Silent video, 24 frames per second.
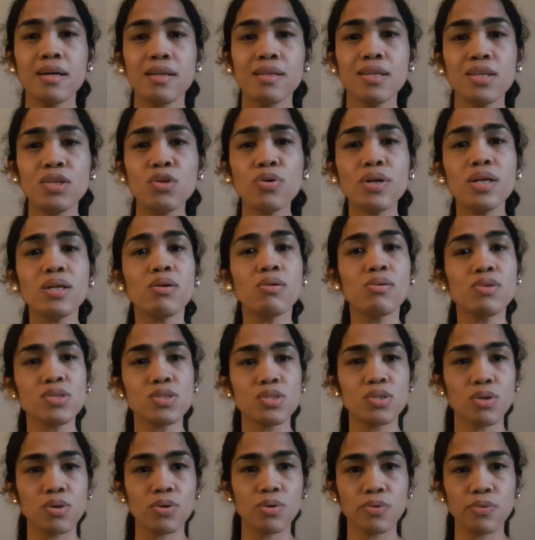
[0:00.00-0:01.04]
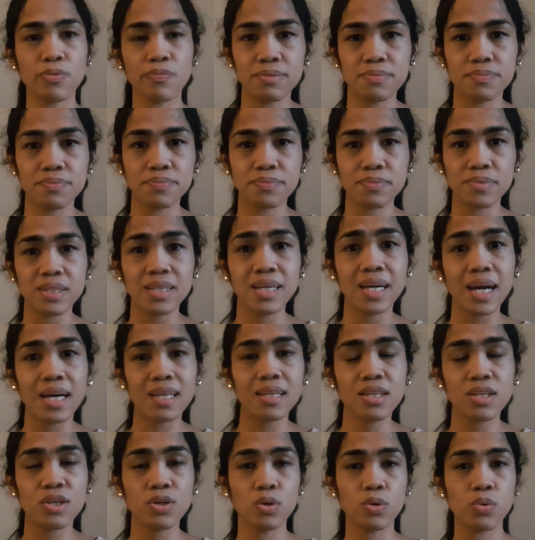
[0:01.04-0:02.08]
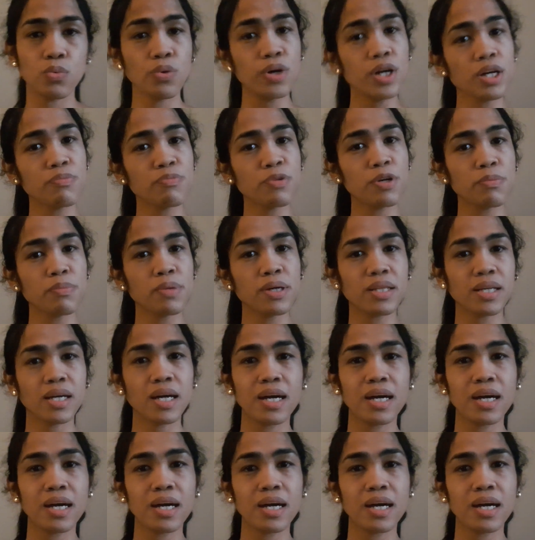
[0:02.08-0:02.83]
you can also get your work permit,